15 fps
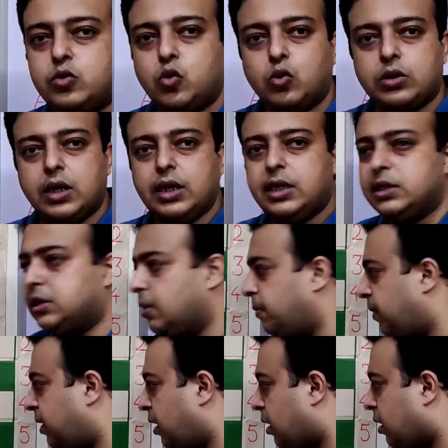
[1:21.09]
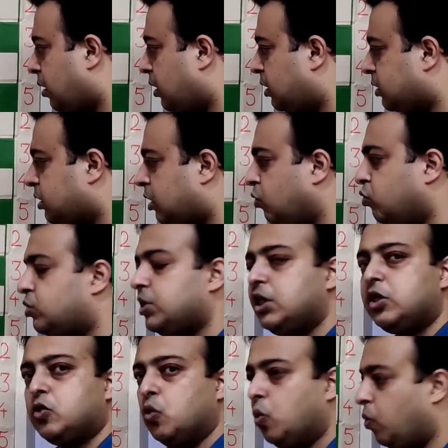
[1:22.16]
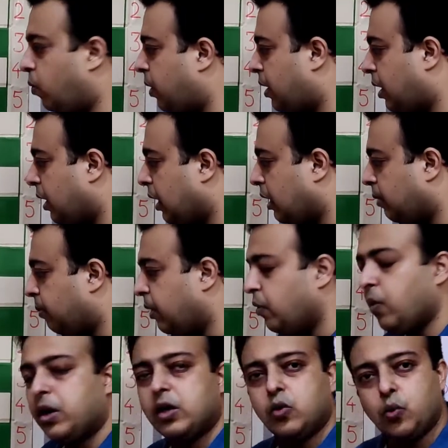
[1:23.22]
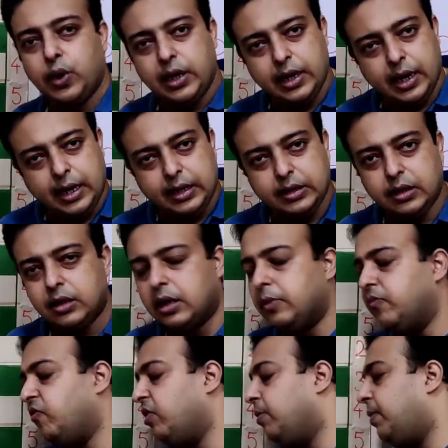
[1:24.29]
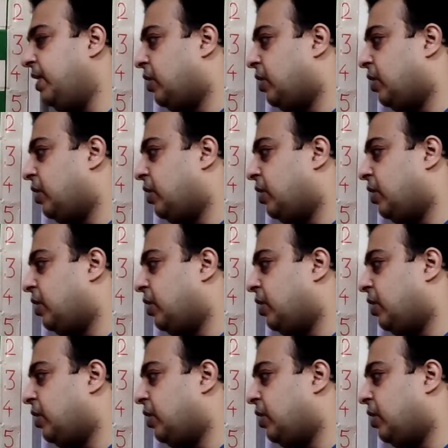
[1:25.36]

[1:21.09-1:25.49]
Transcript: Totally similar is qc2, when again b1 queen and the game will be